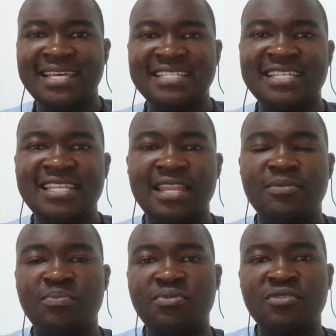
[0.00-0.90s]

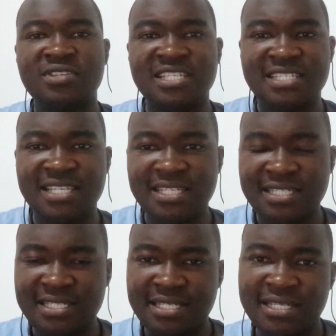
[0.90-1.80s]
certain
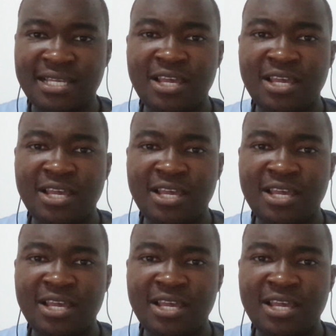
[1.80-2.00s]
processes,